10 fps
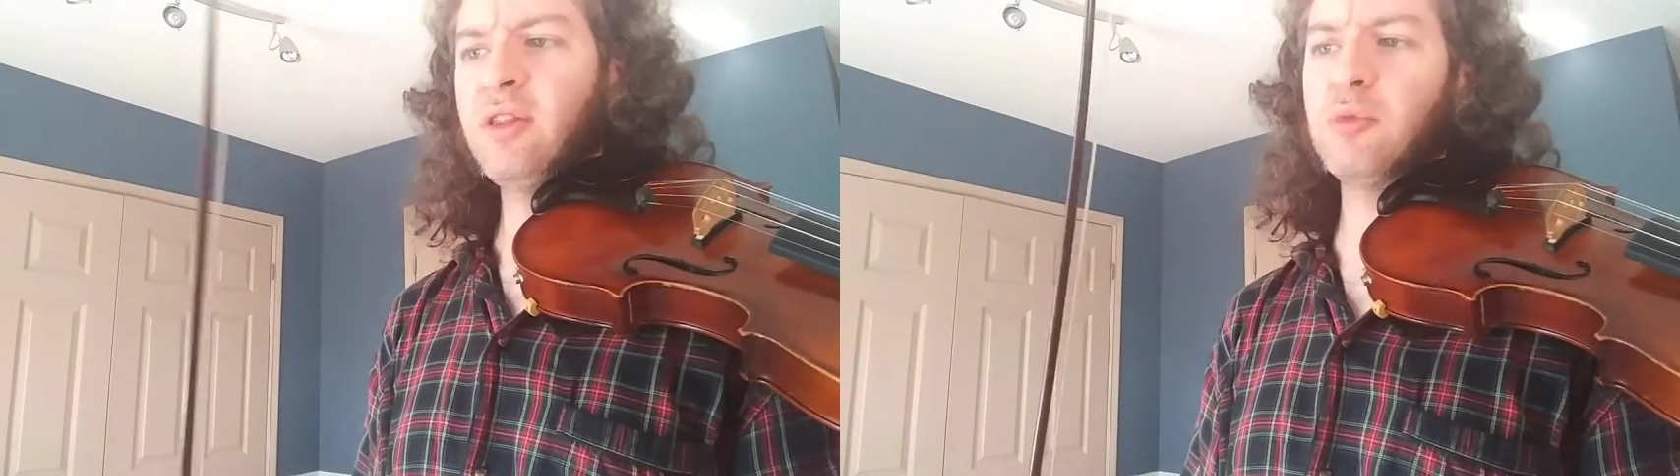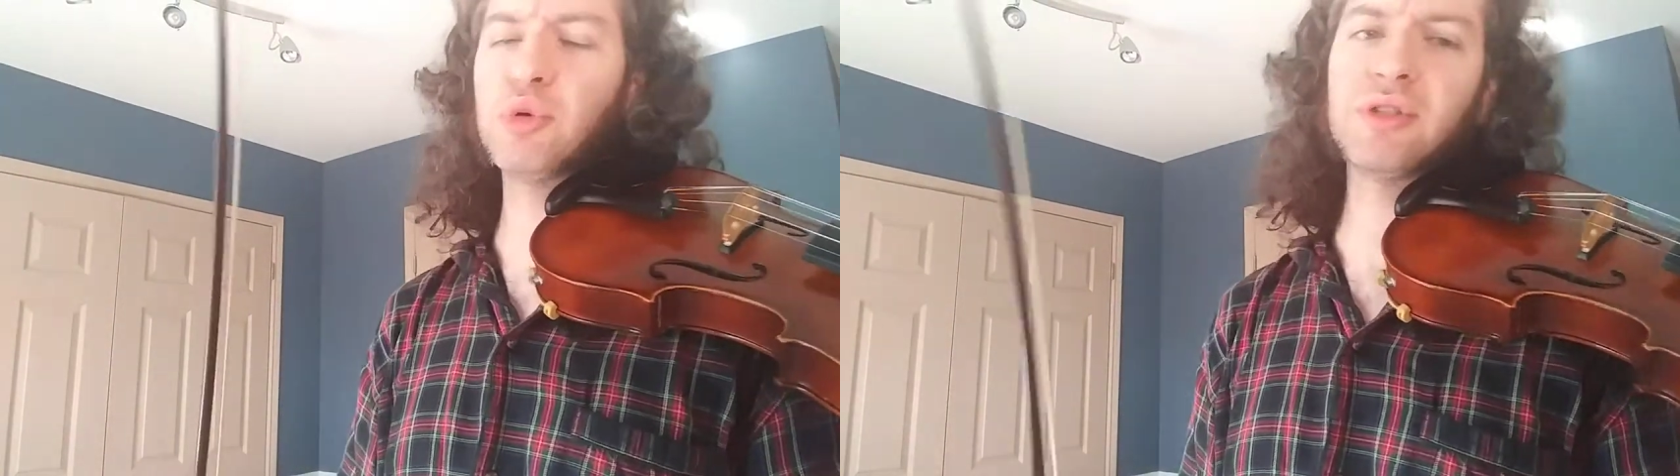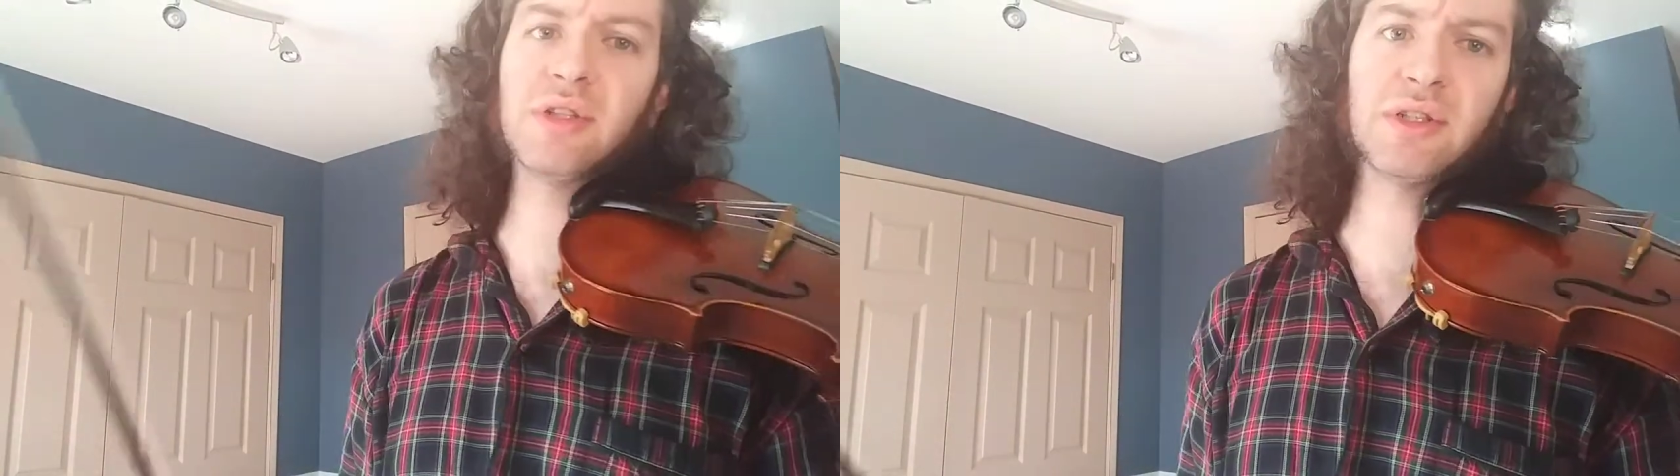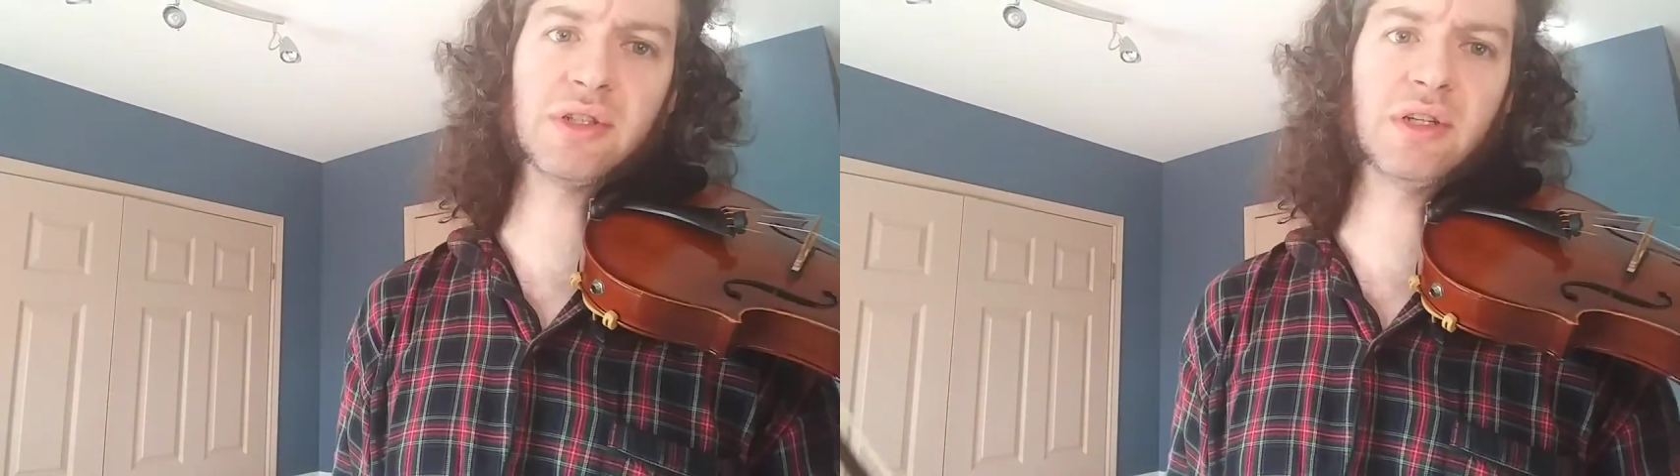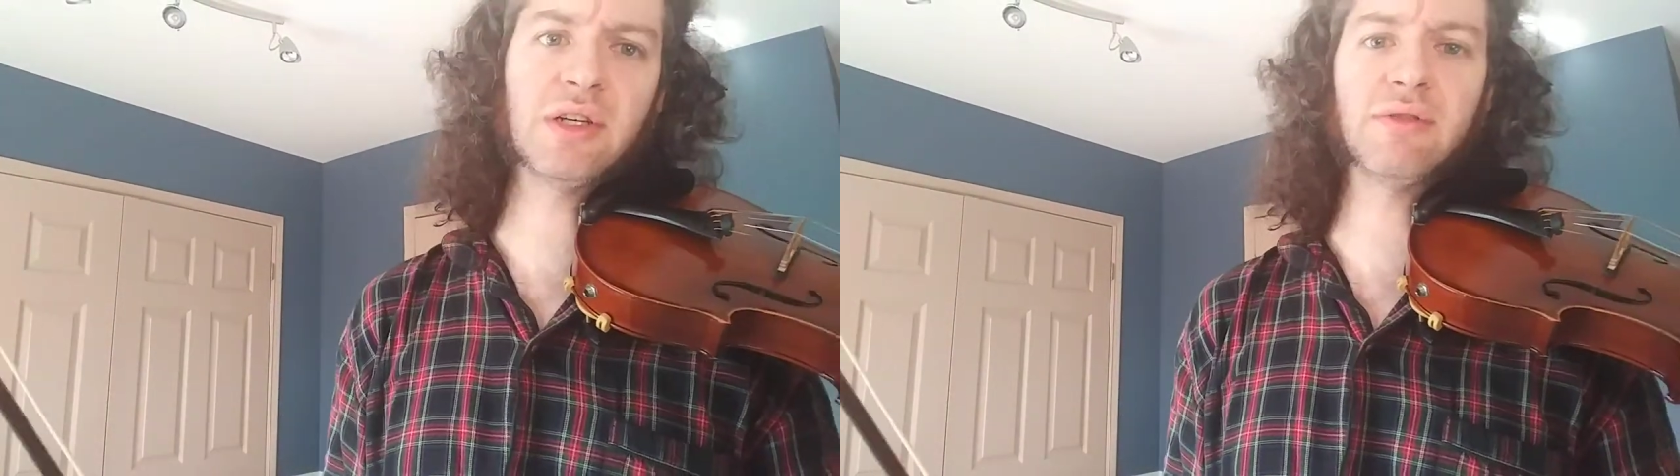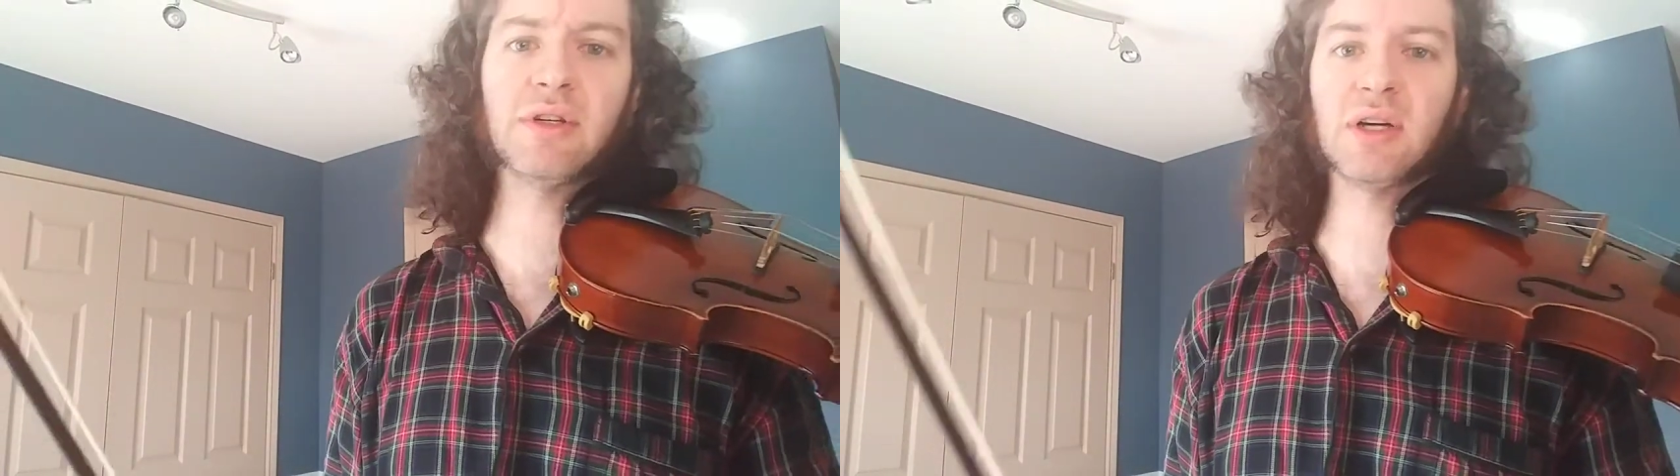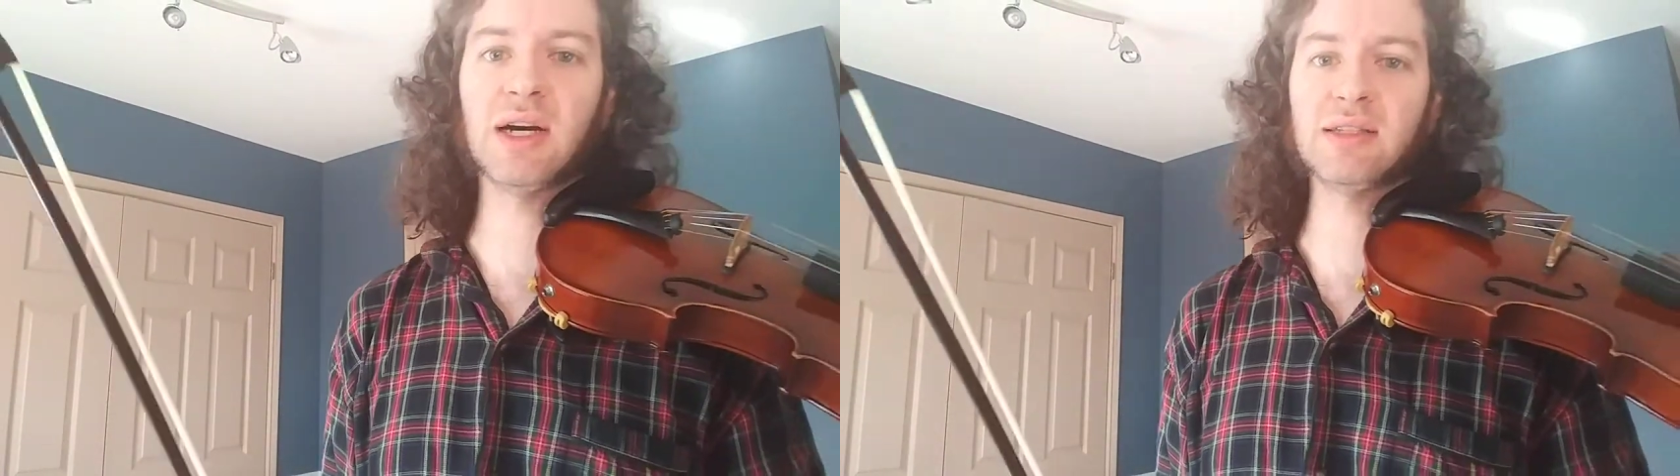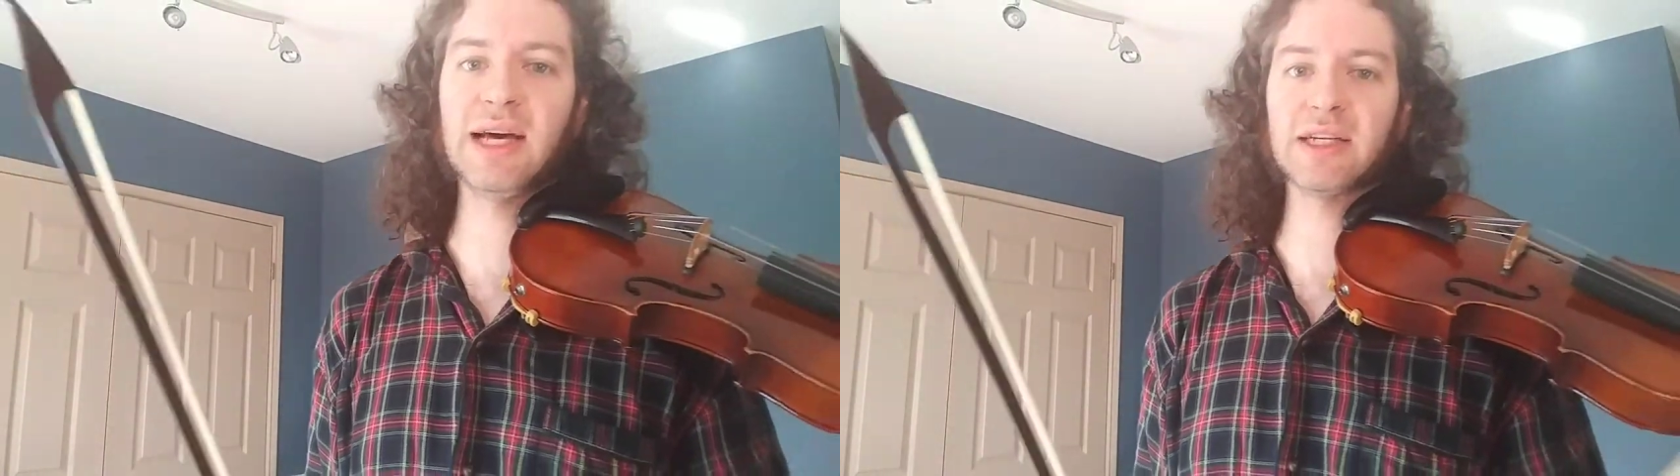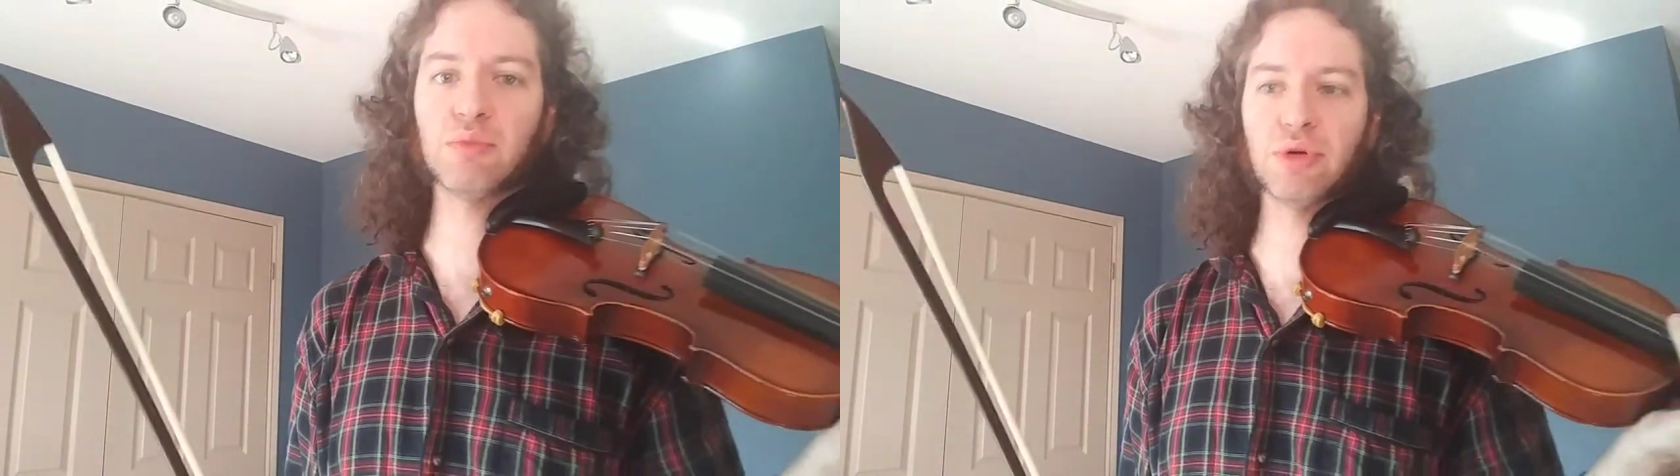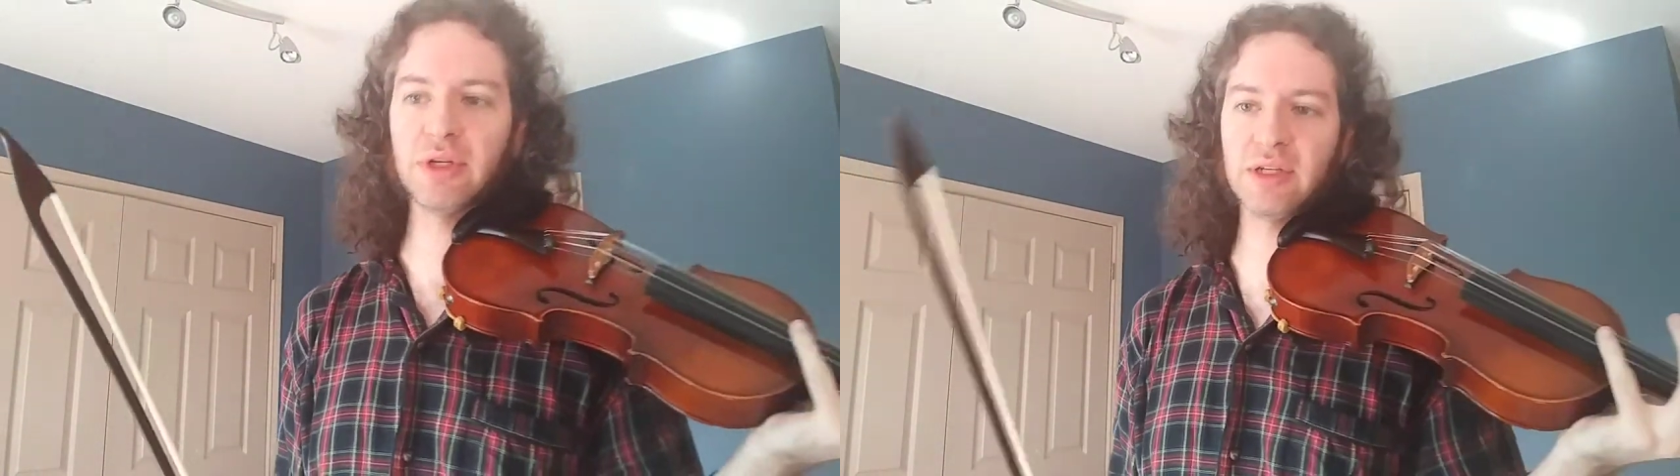the precision of your
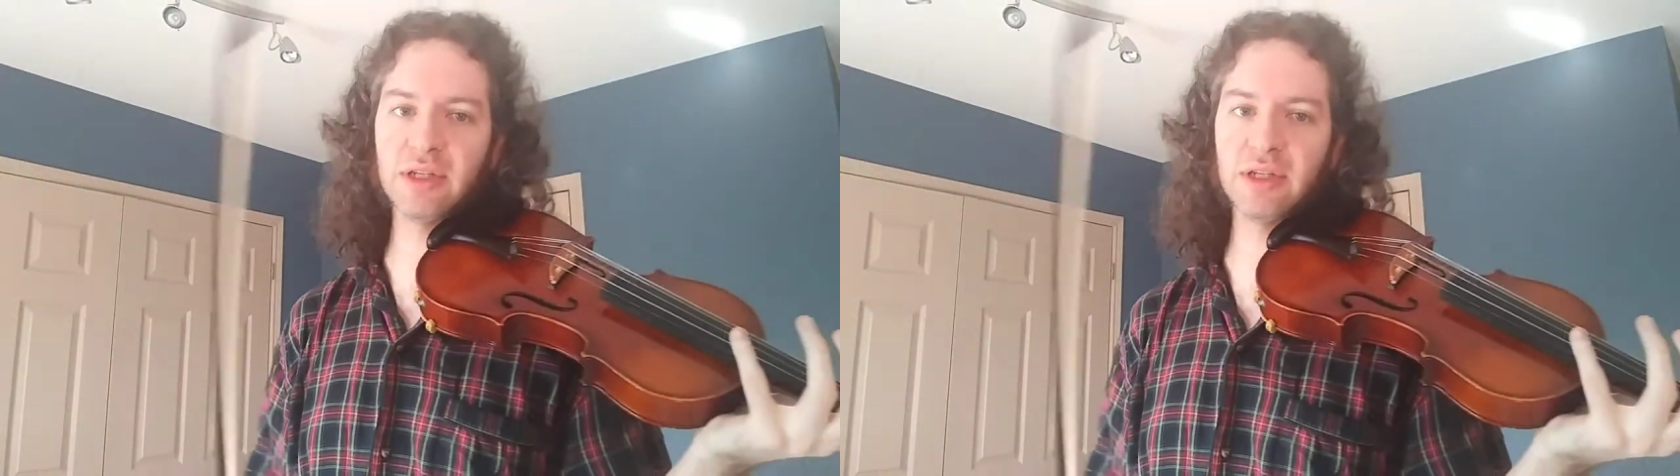contact point